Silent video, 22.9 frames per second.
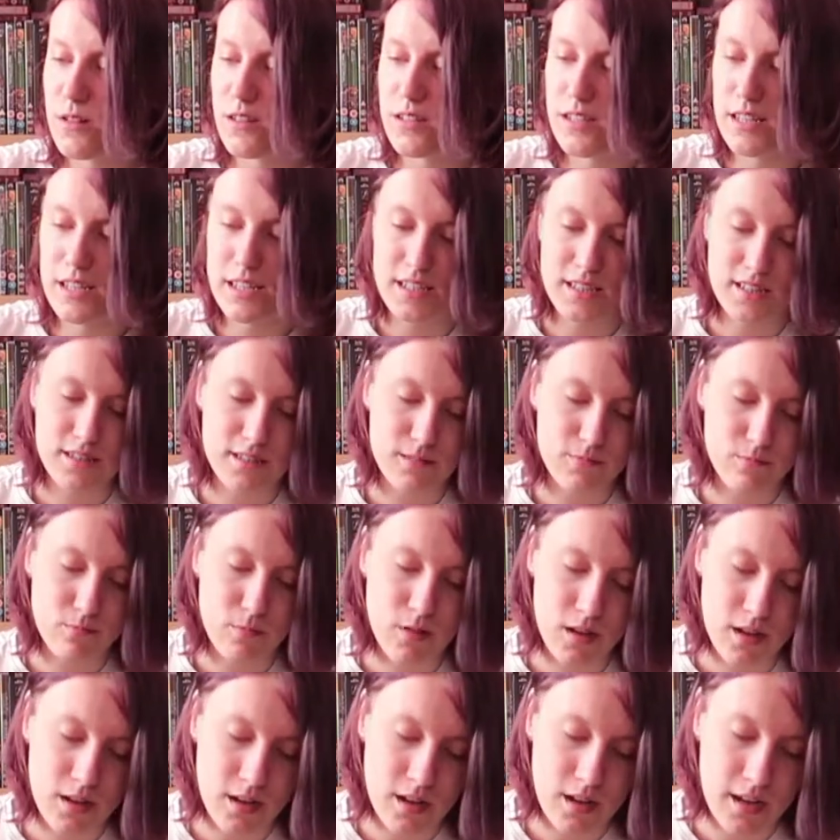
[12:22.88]
one is
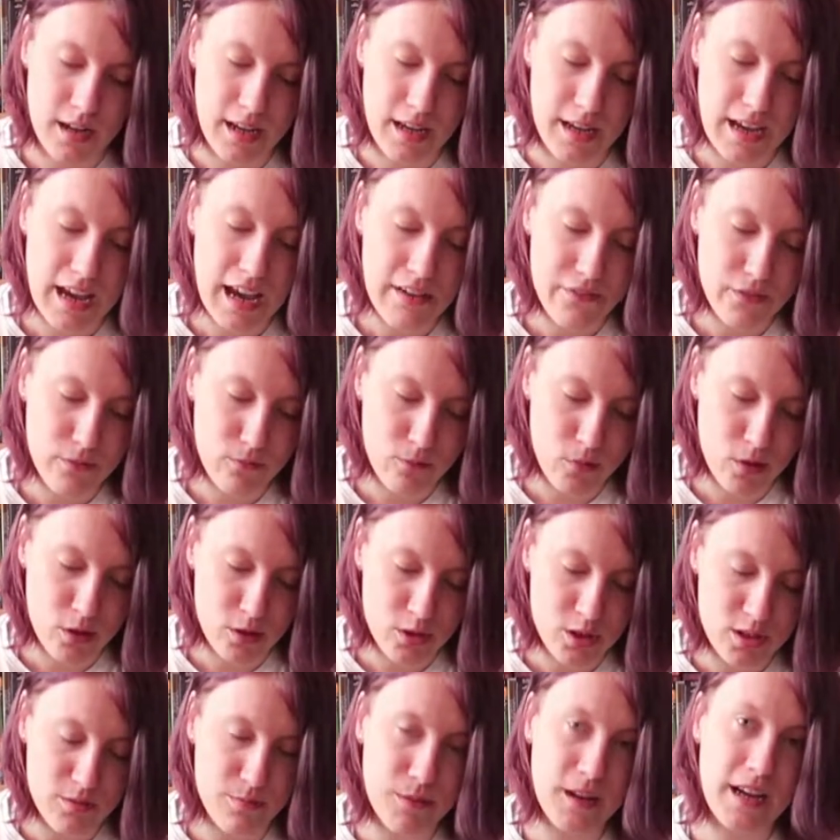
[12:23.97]
one I haven't
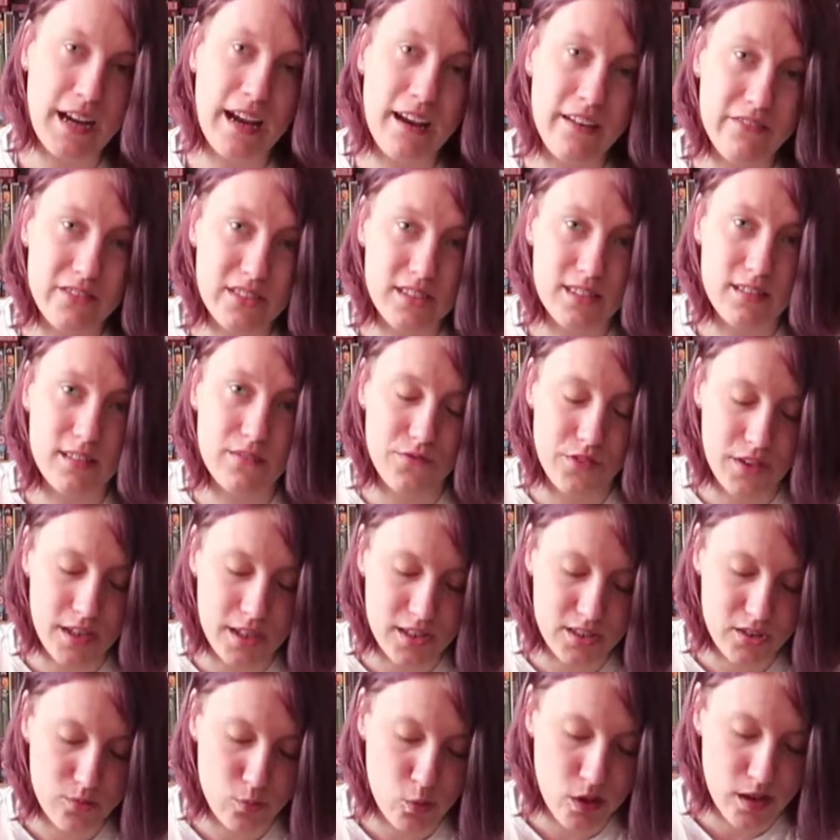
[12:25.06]
watched, but I have seen the
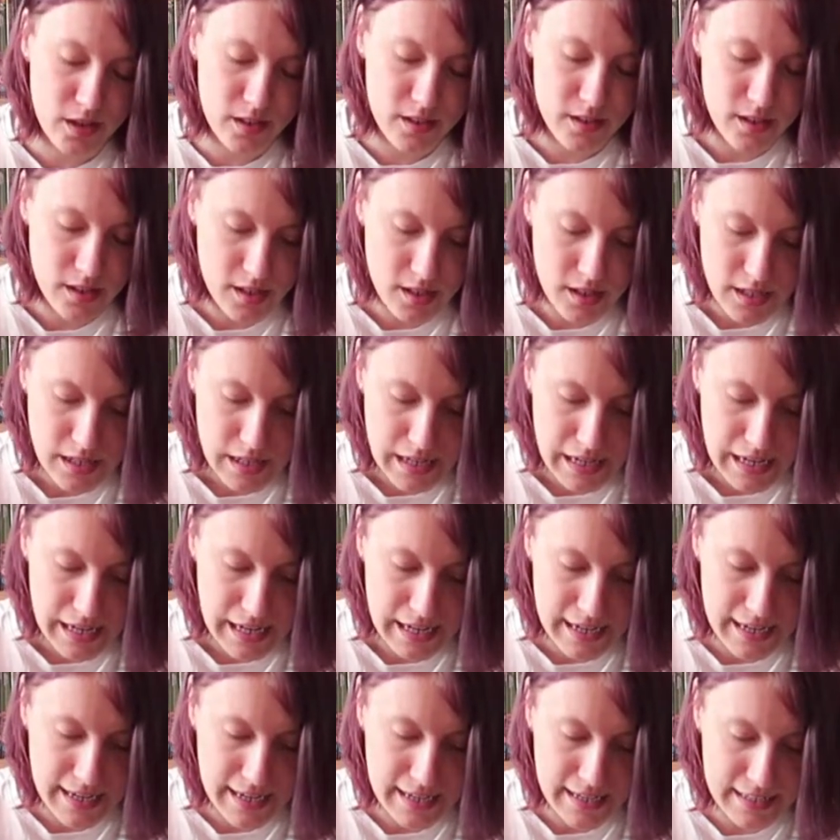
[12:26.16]
first one.
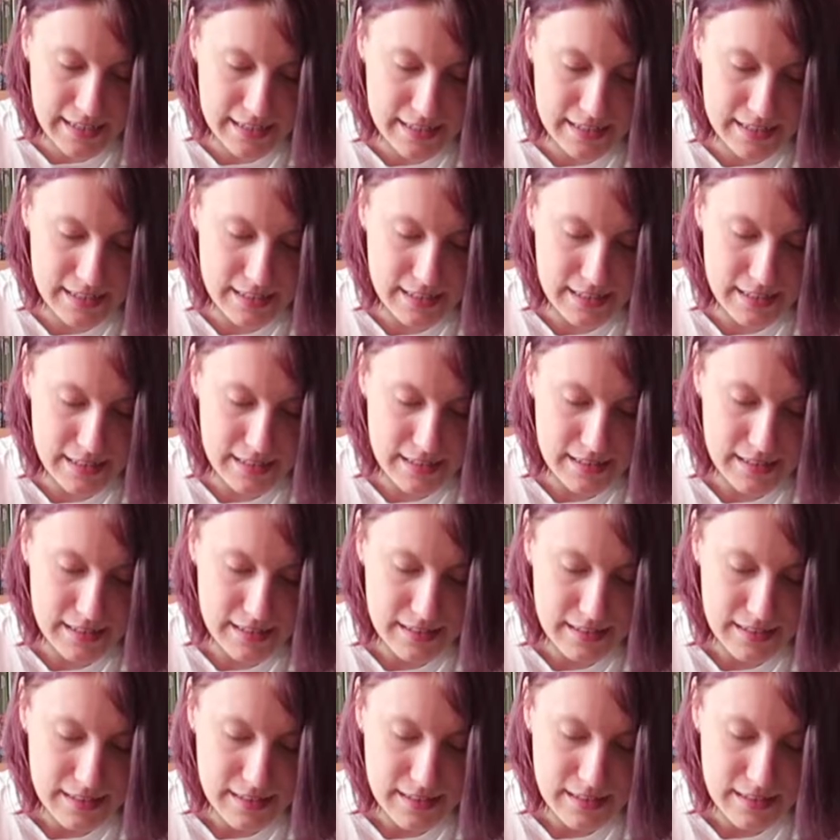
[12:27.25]
And
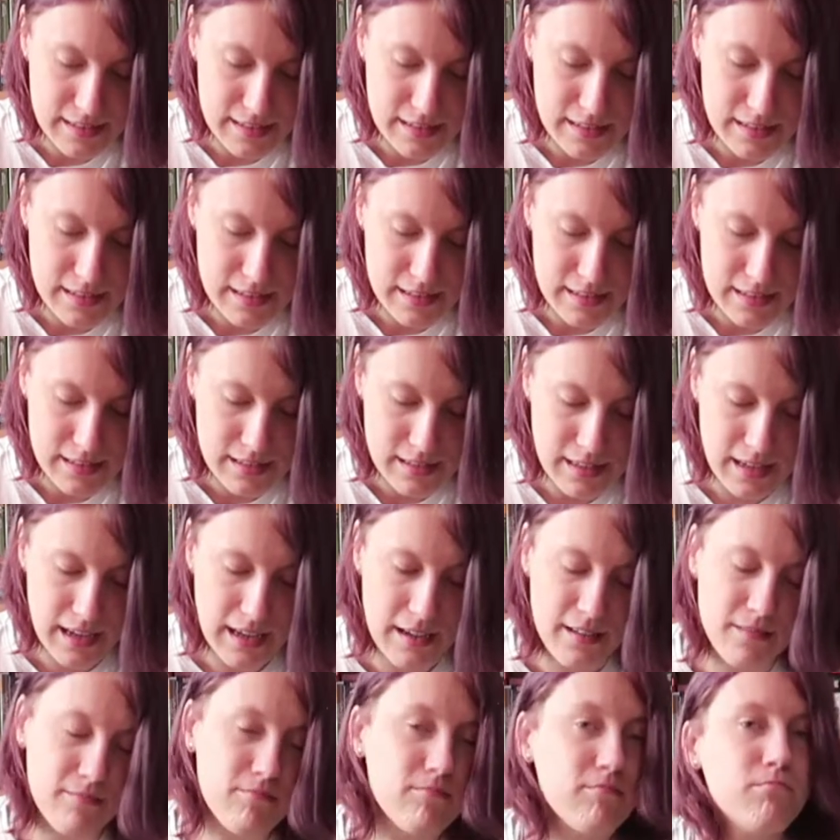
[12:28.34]

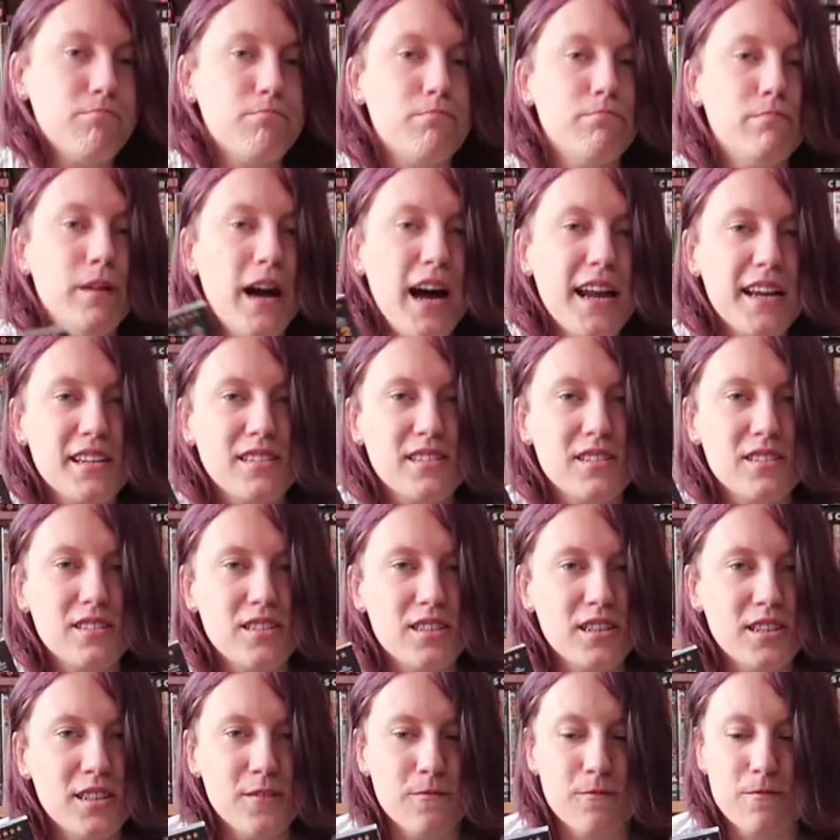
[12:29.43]
yeah, Paddington
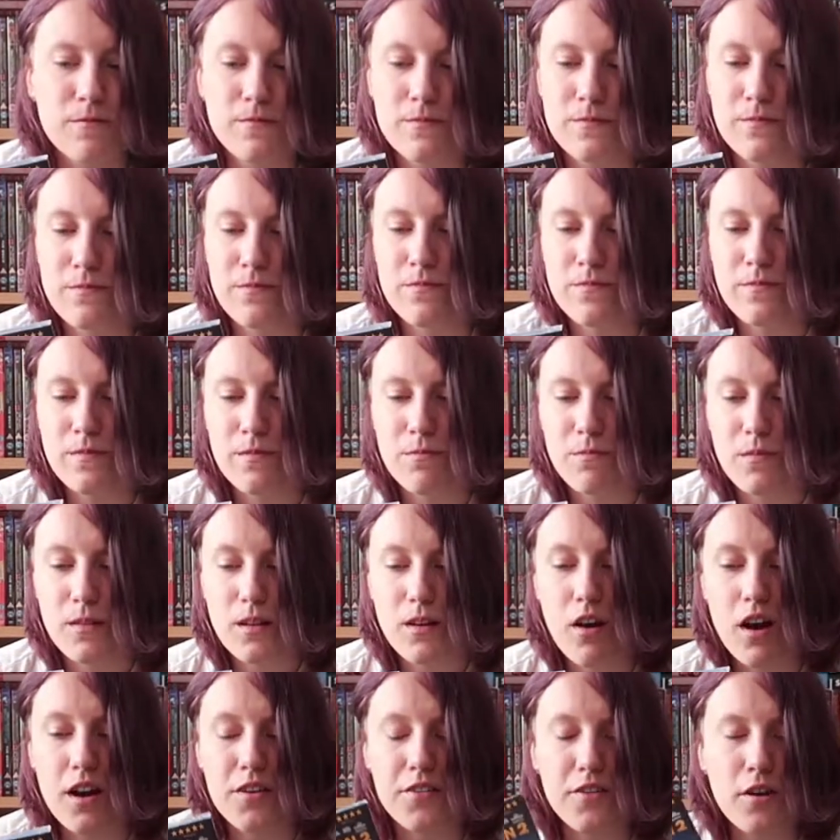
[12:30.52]
2.
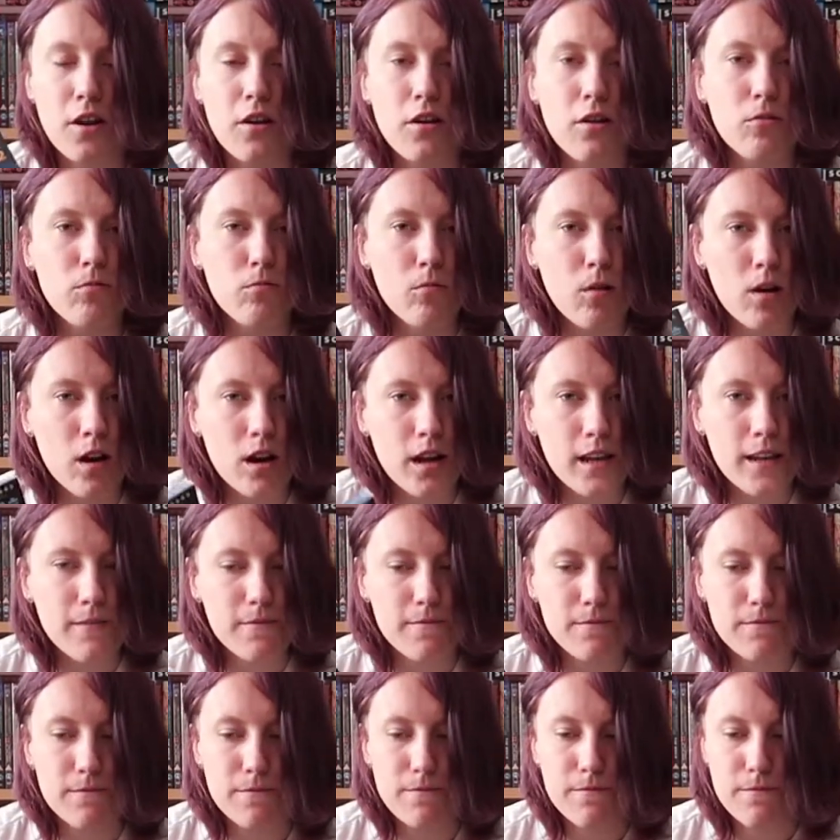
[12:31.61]
I don't know why.
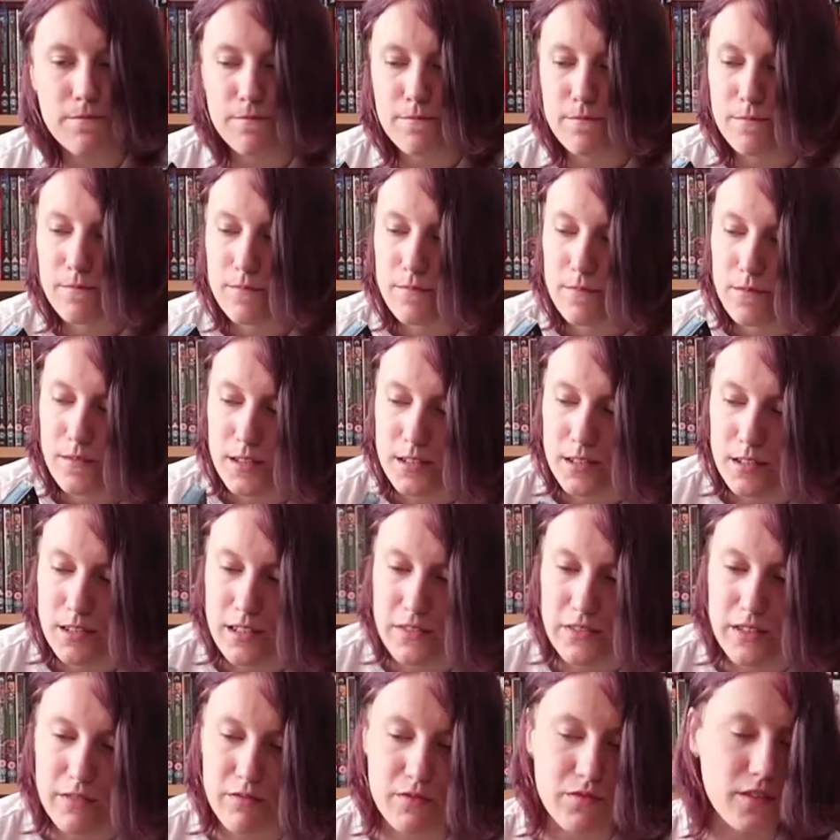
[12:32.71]
I don't
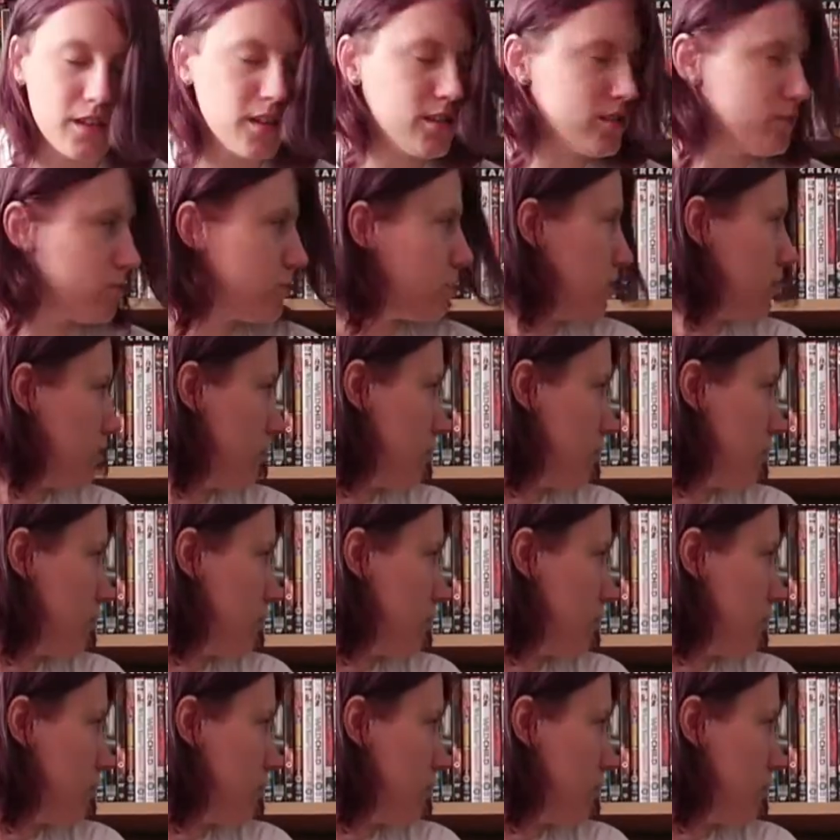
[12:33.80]
even have the first one, I